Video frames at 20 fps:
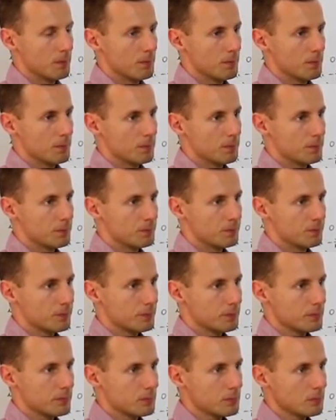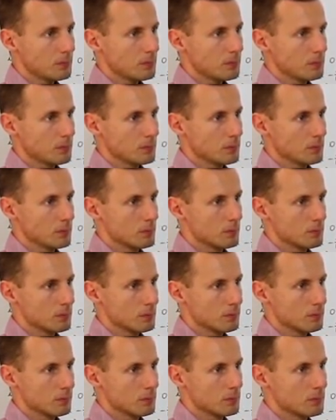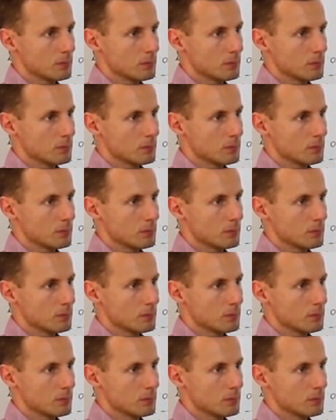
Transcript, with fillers: using the main uh,